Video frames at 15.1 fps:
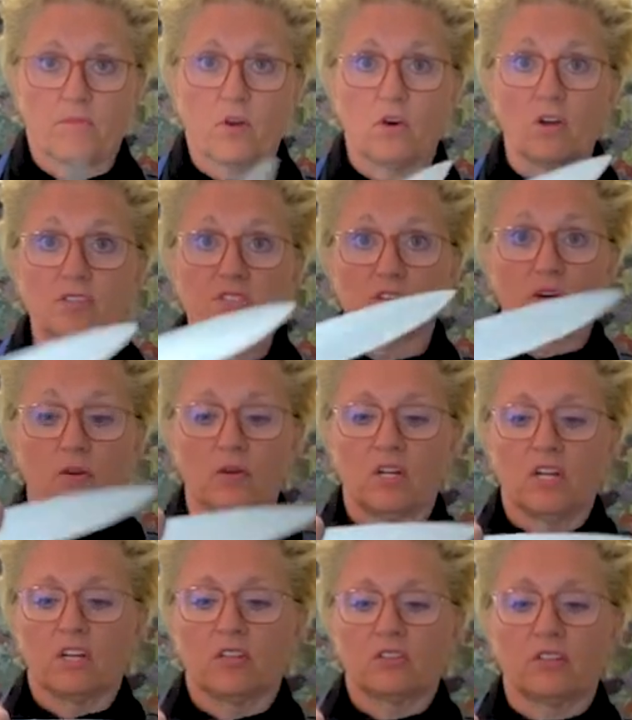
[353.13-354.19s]
Also,
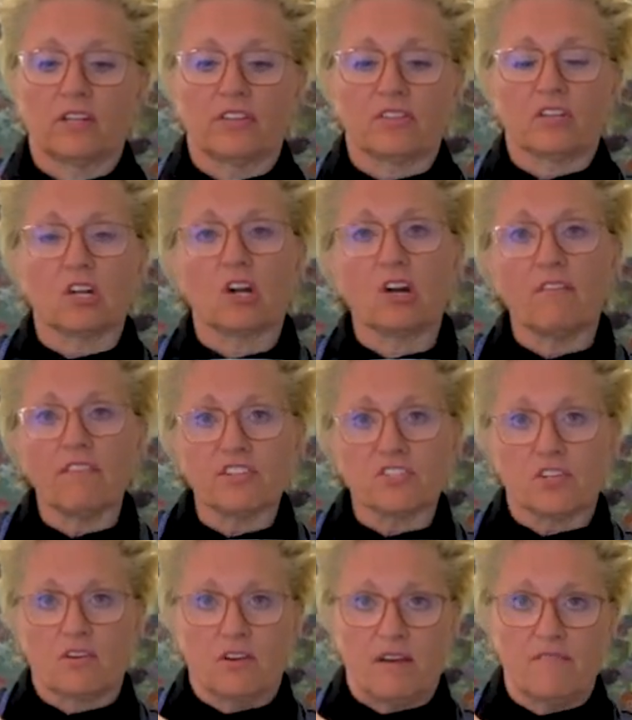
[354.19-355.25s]
look at the
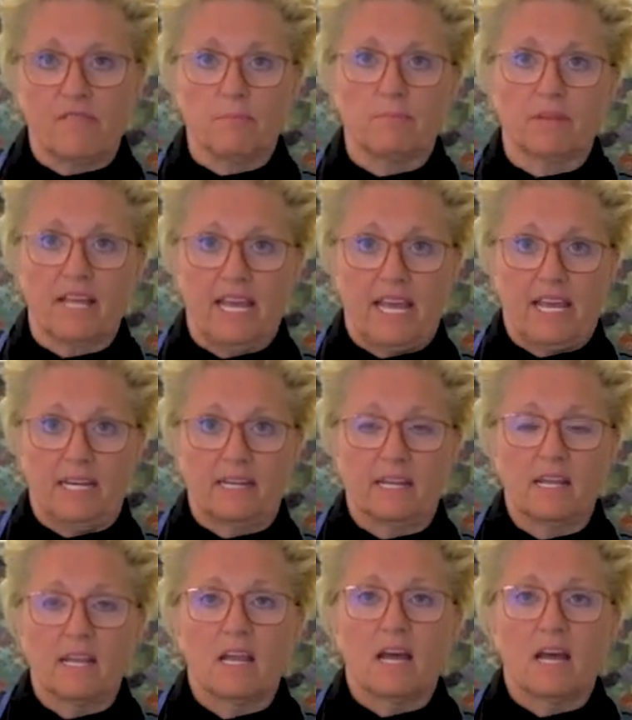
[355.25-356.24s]
curvature of the blade.